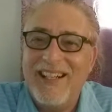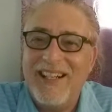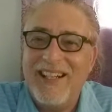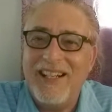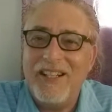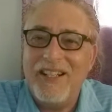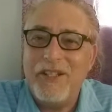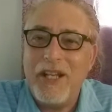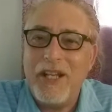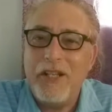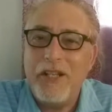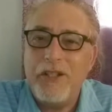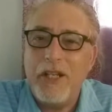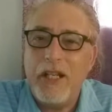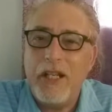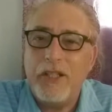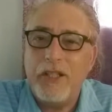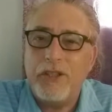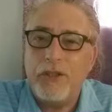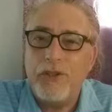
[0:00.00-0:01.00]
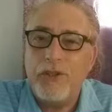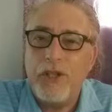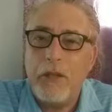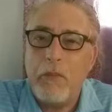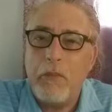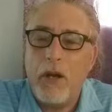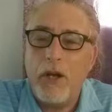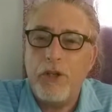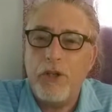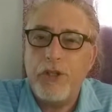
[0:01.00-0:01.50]
JG, so
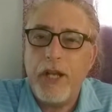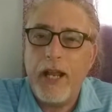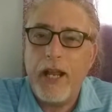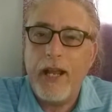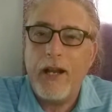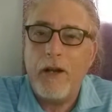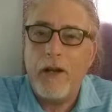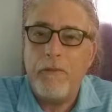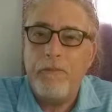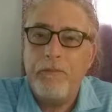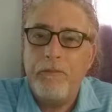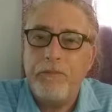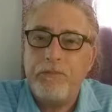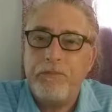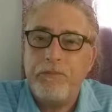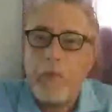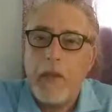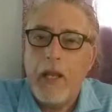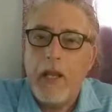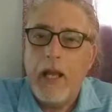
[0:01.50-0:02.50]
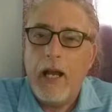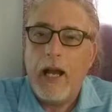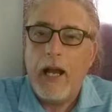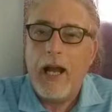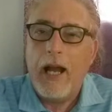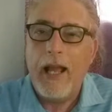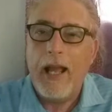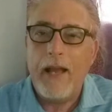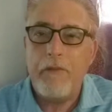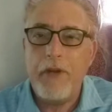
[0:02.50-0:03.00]
Jim R. JL.
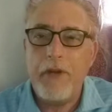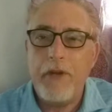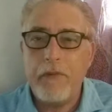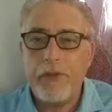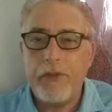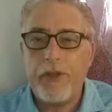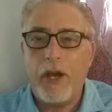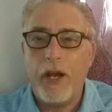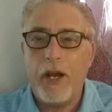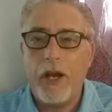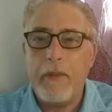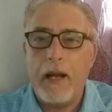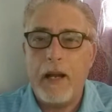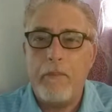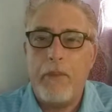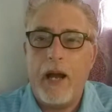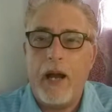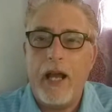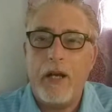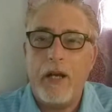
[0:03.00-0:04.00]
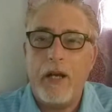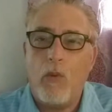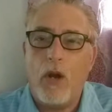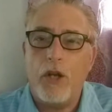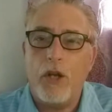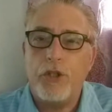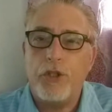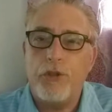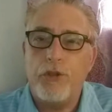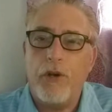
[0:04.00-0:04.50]
Have you ever thought about buying a
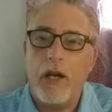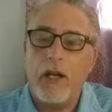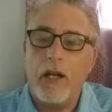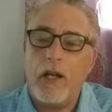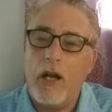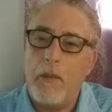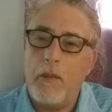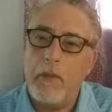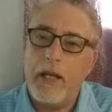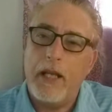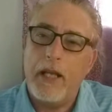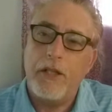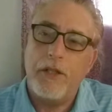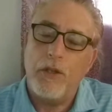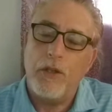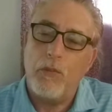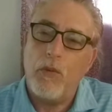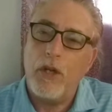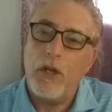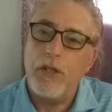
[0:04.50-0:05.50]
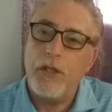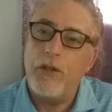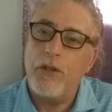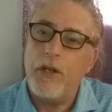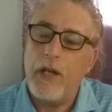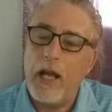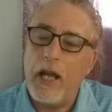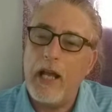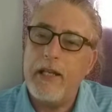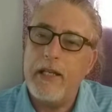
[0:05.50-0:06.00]
washer dryer combination in one
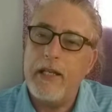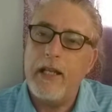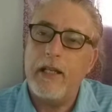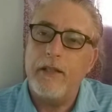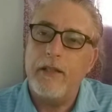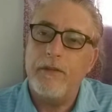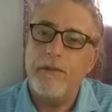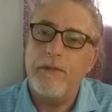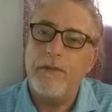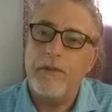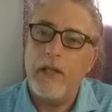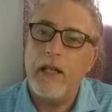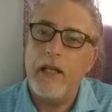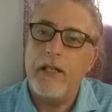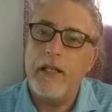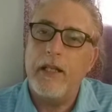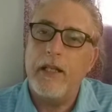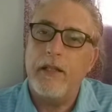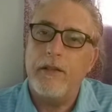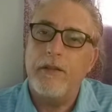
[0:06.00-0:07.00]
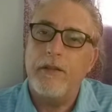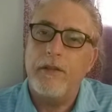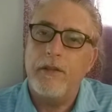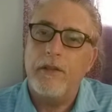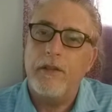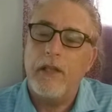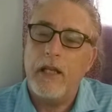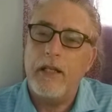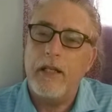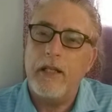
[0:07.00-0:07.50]
unit? I did.
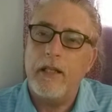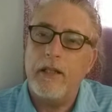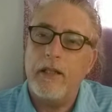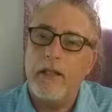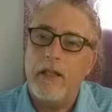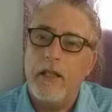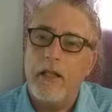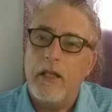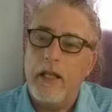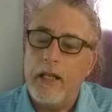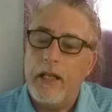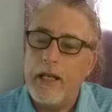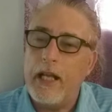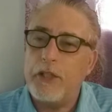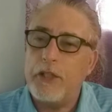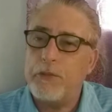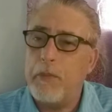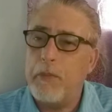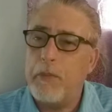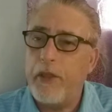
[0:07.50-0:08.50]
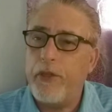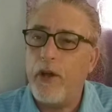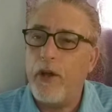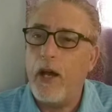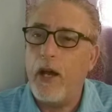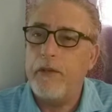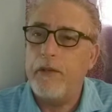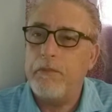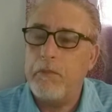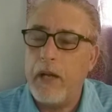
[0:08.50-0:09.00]
And that's my
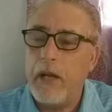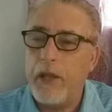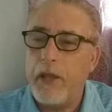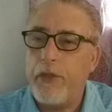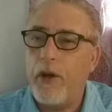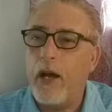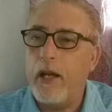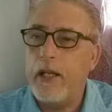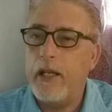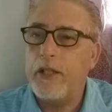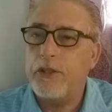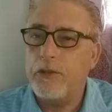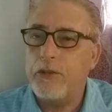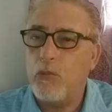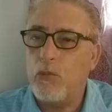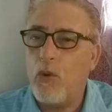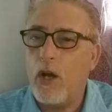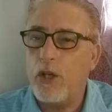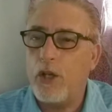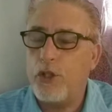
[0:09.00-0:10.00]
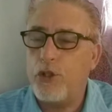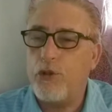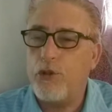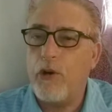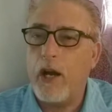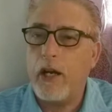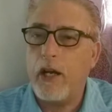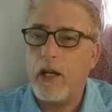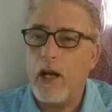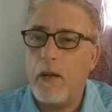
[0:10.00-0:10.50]
thought. My thought is a washer
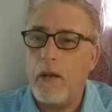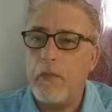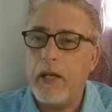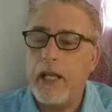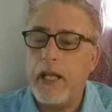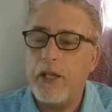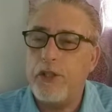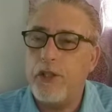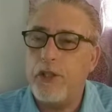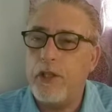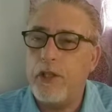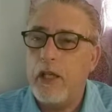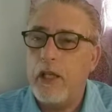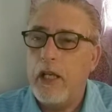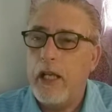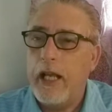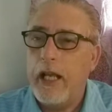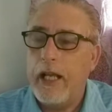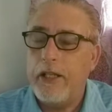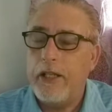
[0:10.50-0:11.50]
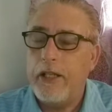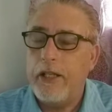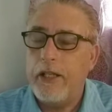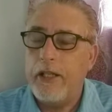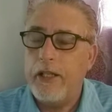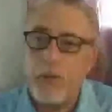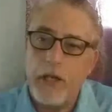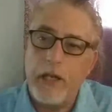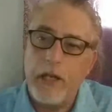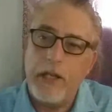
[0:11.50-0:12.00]
dryer combination.
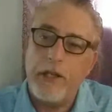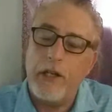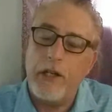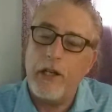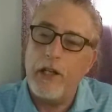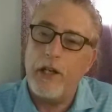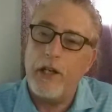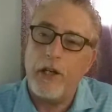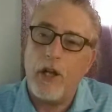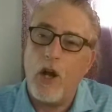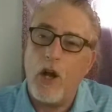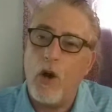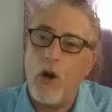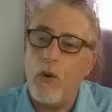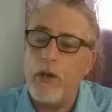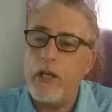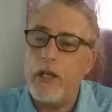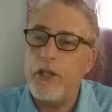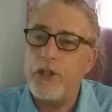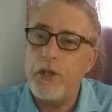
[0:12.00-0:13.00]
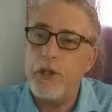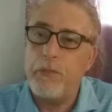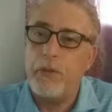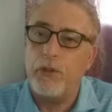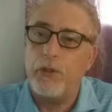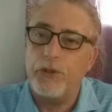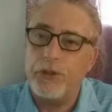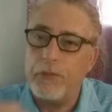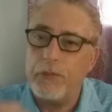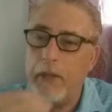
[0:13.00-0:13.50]
And just put it in there, let it go, and then
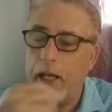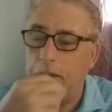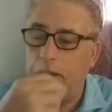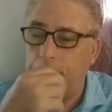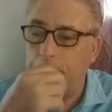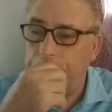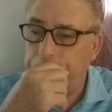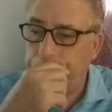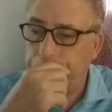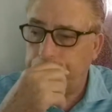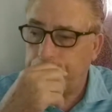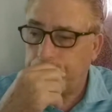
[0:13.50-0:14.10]
she pulls them out.